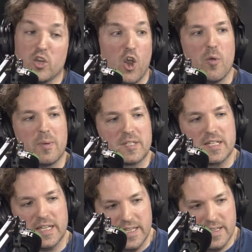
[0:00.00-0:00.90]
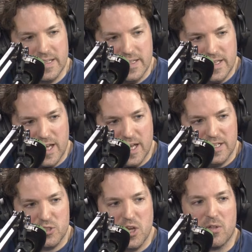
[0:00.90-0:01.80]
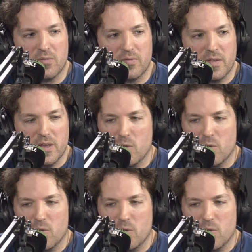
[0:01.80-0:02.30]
Curbishley uh, at Charlton,